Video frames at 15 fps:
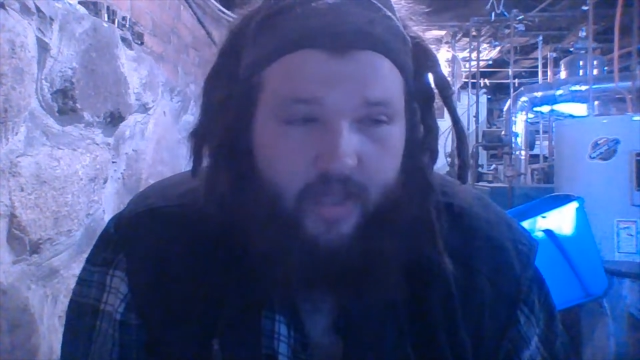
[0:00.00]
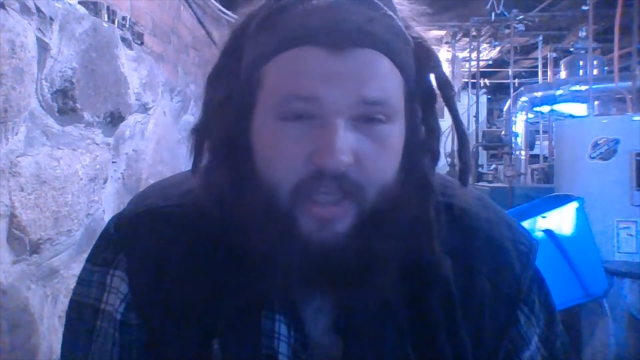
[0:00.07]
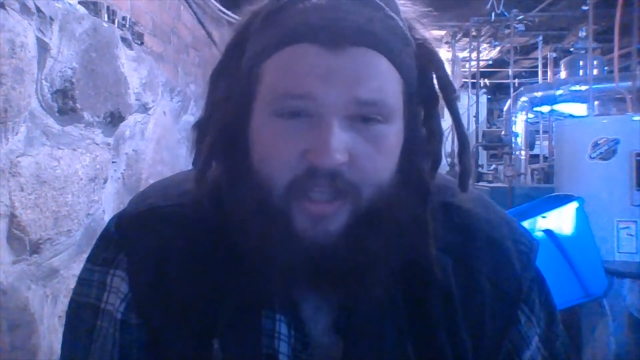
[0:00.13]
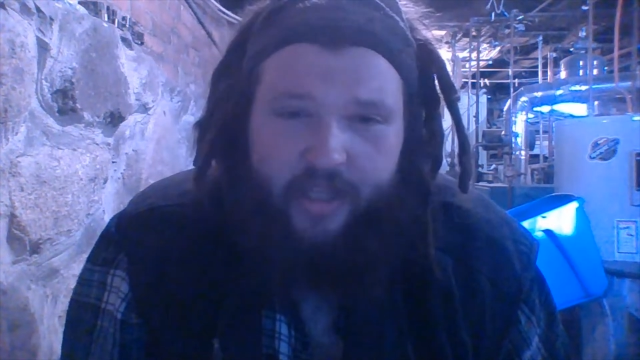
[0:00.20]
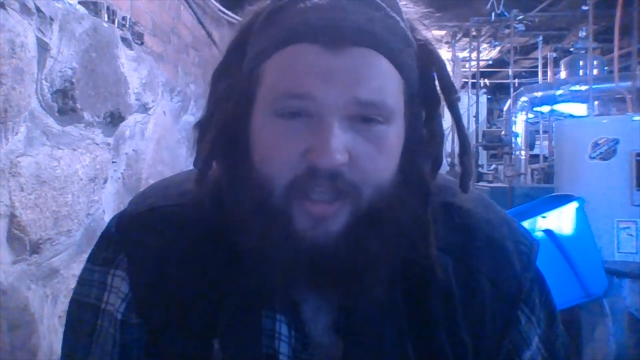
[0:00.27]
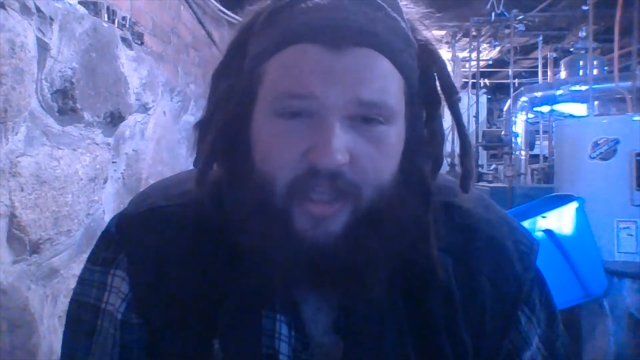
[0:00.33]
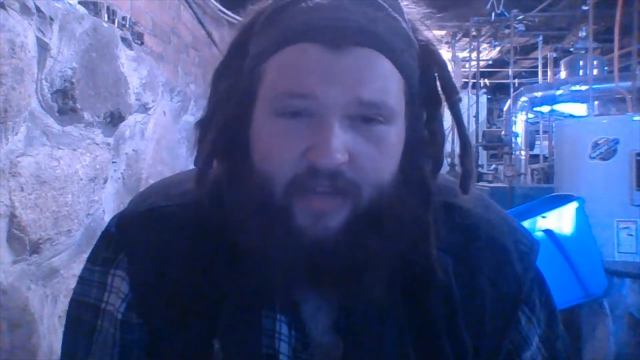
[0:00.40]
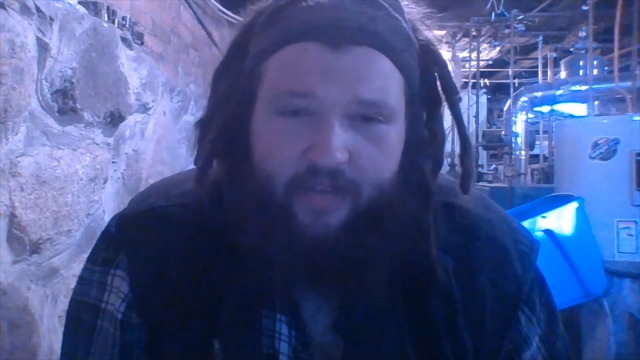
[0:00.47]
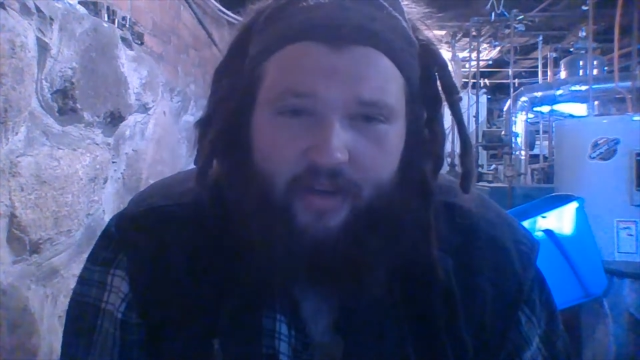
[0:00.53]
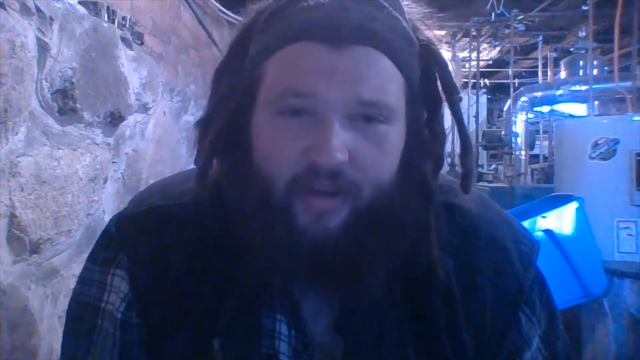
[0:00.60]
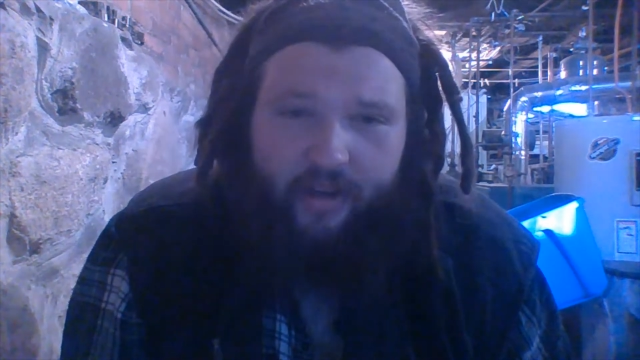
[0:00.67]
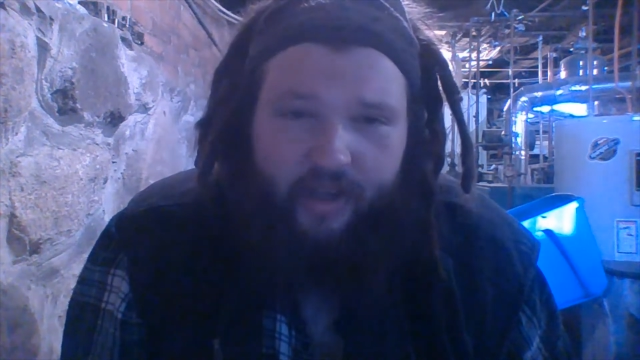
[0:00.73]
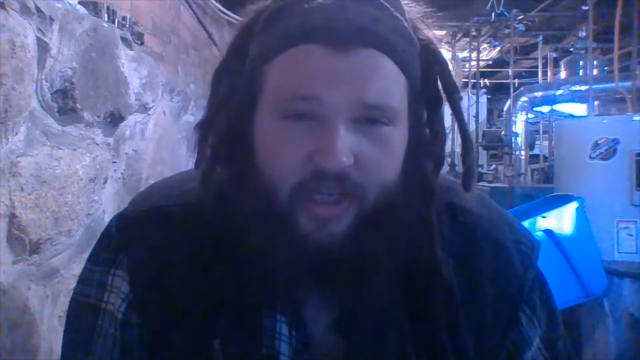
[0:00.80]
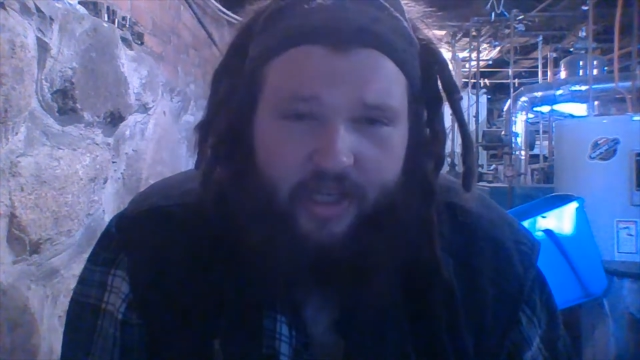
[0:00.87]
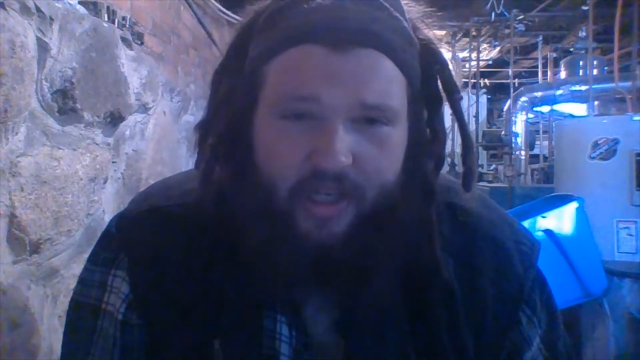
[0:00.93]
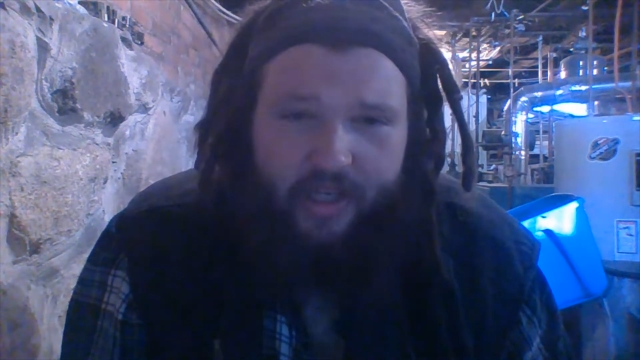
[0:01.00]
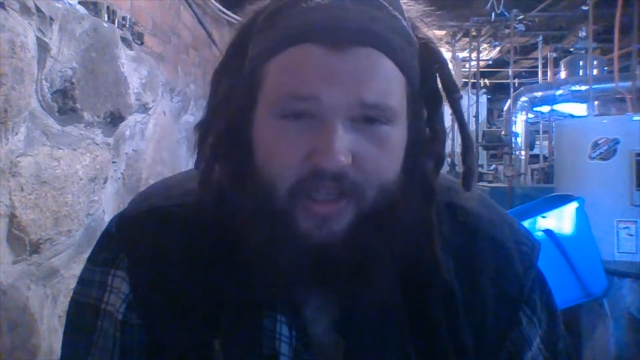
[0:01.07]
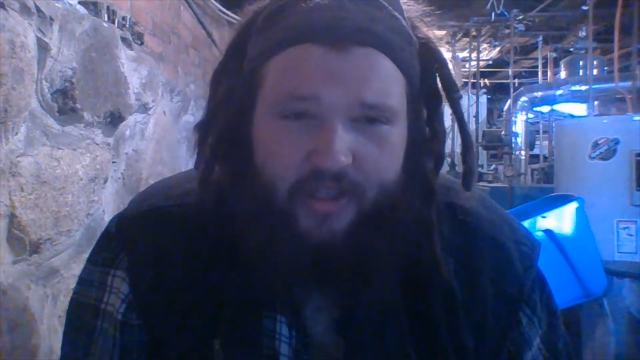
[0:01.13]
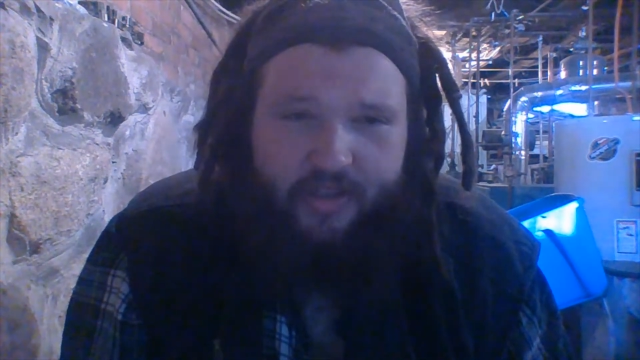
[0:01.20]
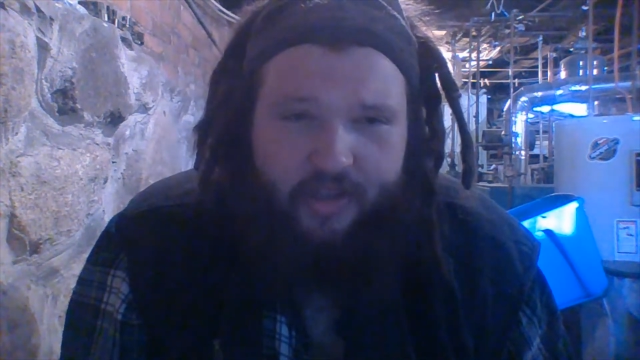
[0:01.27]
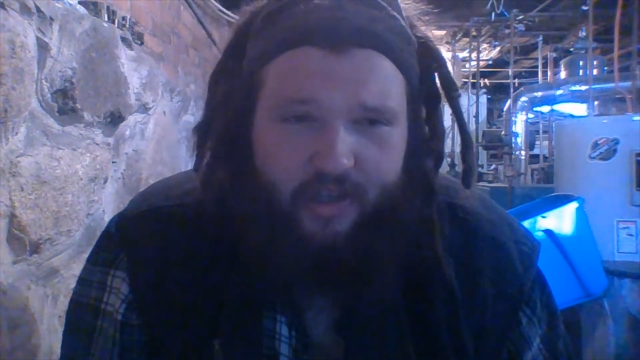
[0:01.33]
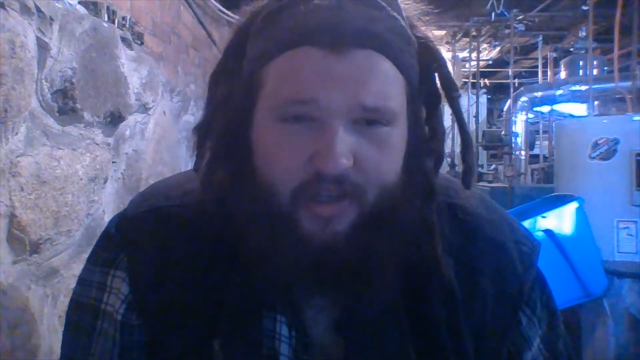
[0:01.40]
Eat liver,
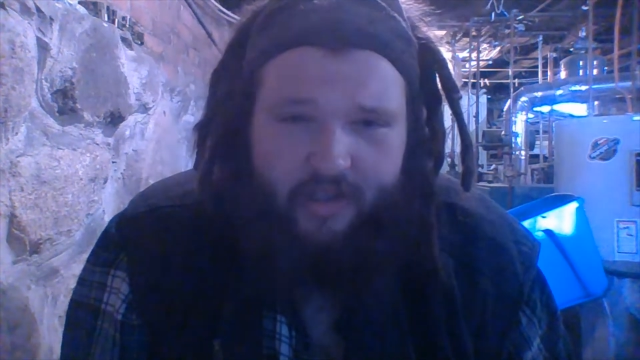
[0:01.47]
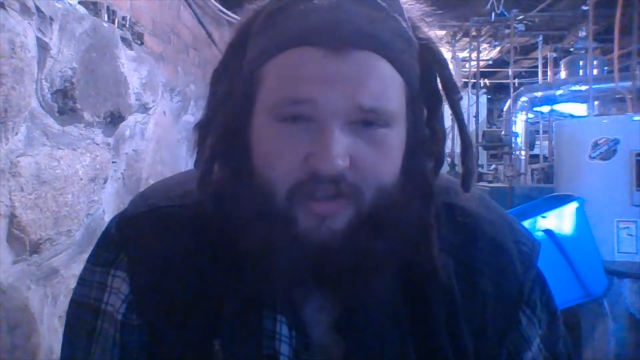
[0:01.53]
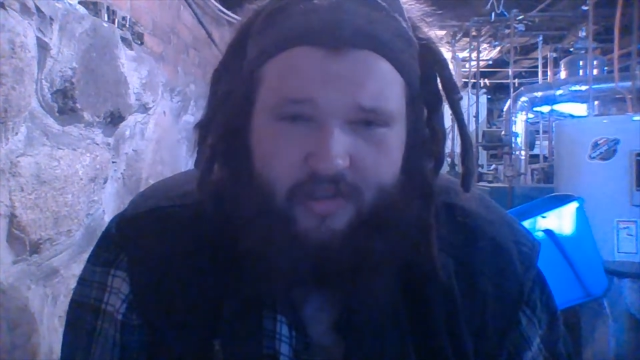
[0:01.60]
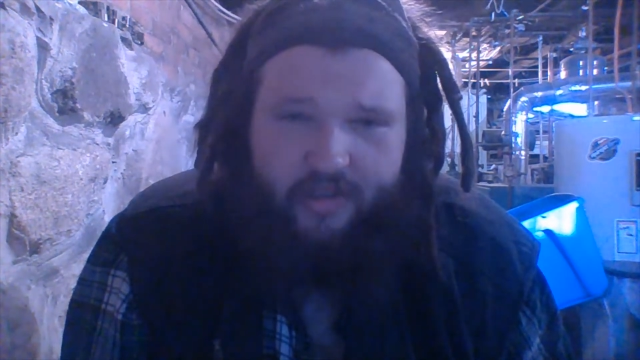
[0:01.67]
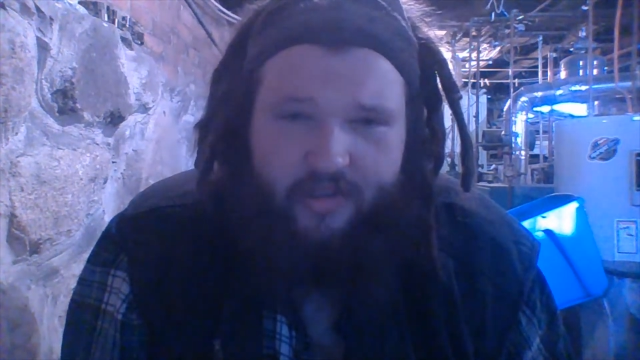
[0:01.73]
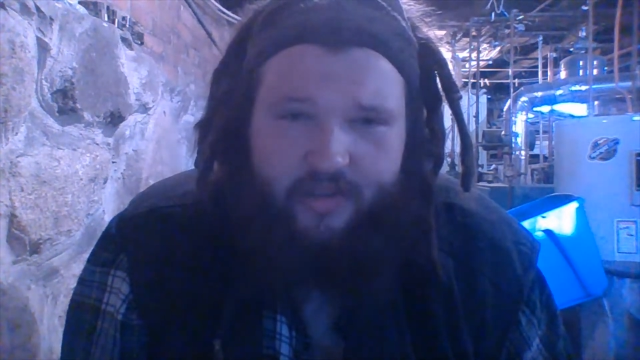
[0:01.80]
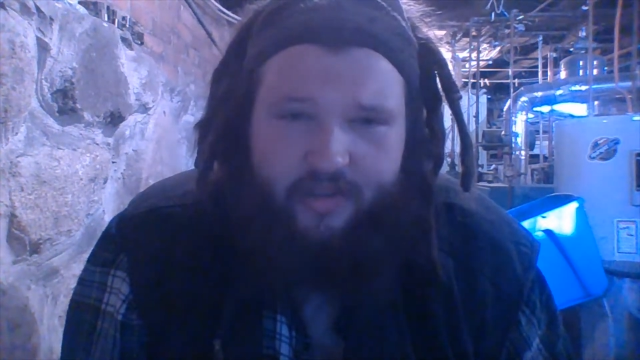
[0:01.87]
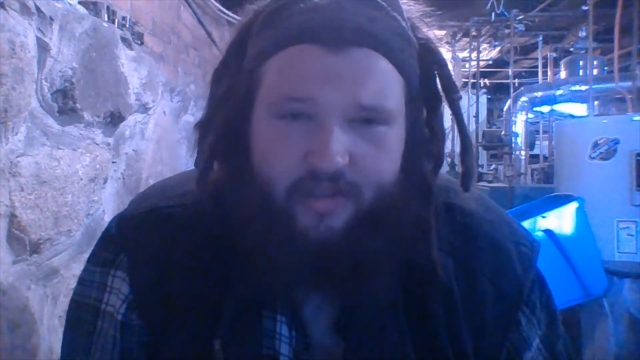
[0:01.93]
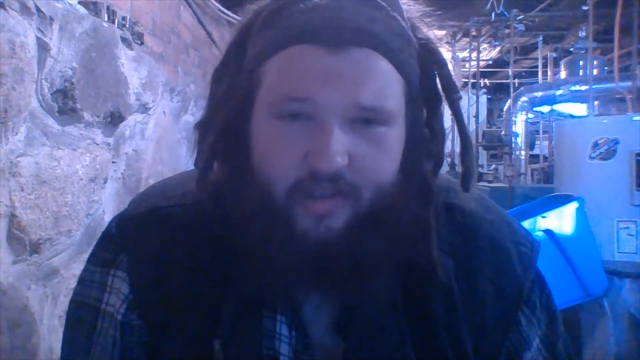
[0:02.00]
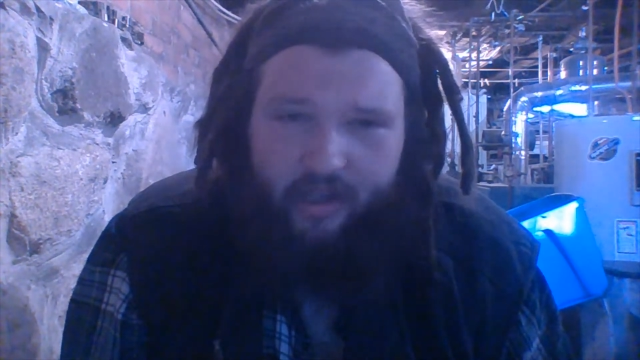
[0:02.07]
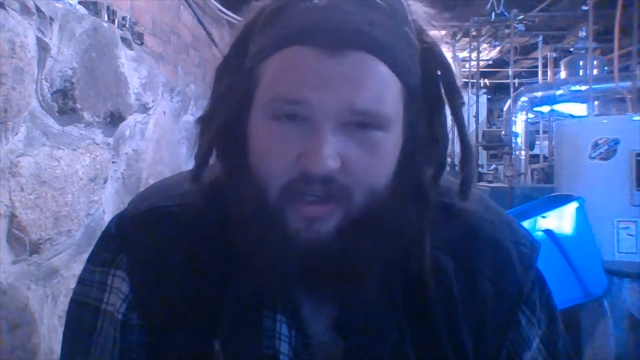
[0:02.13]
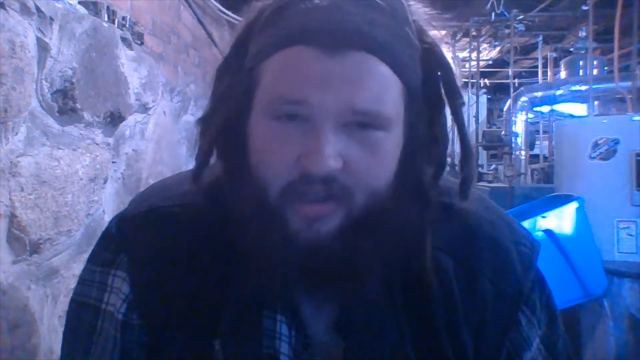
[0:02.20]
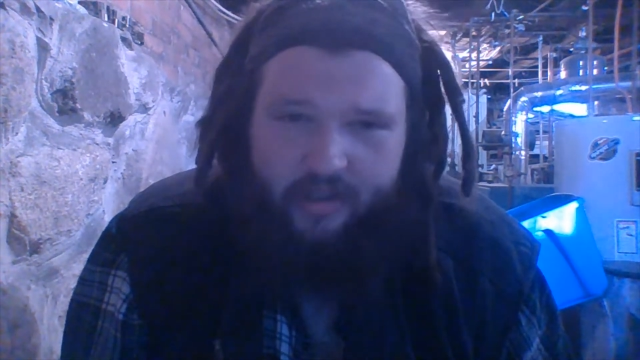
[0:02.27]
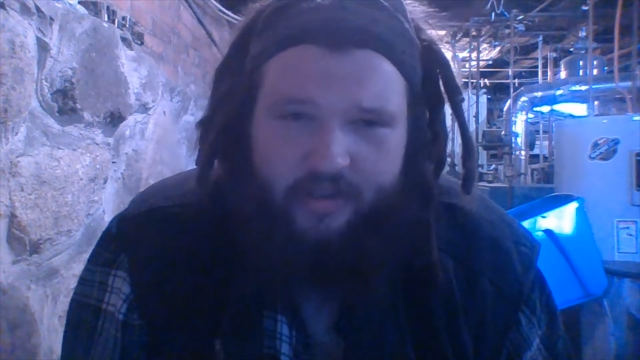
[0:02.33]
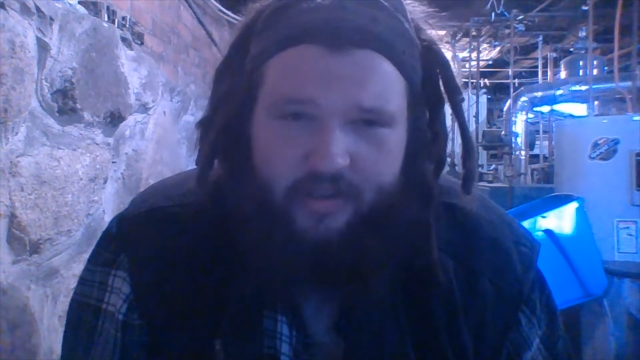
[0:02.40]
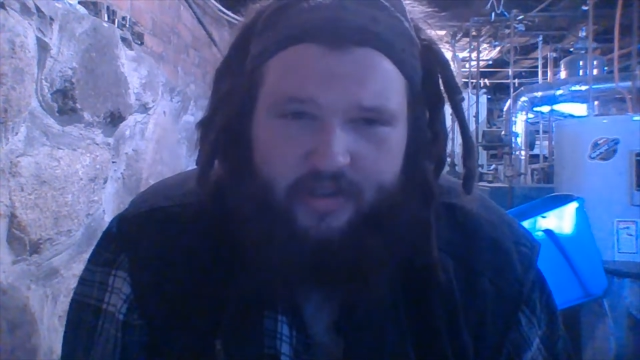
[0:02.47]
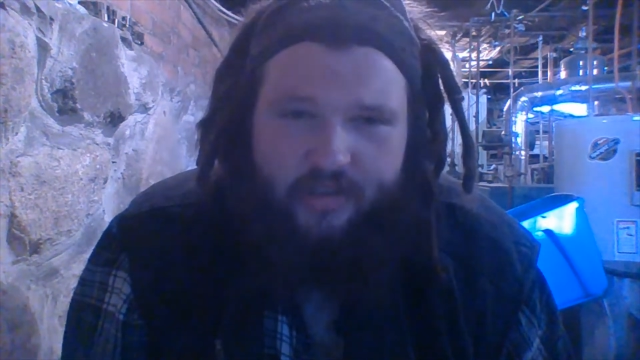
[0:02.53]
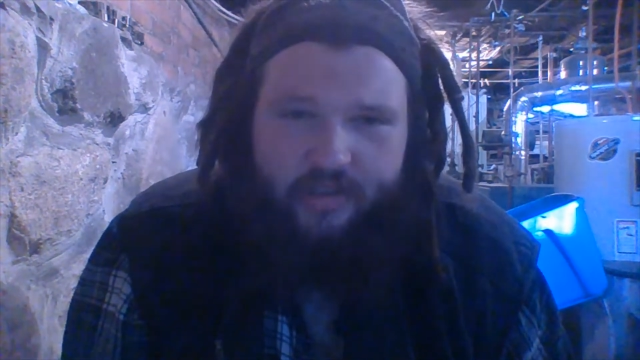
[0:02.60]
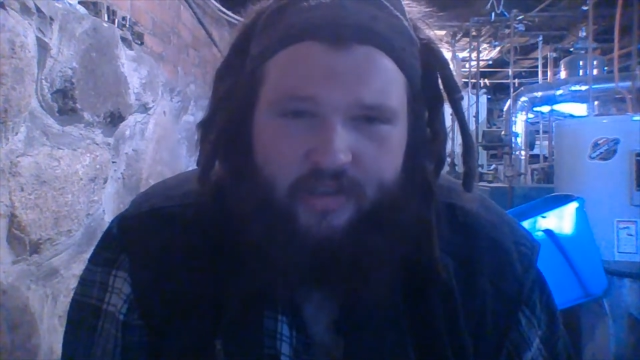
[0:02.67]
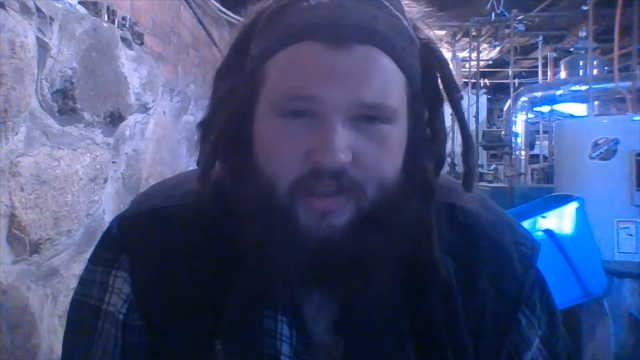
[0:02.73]
kidneys, hearts, lungs,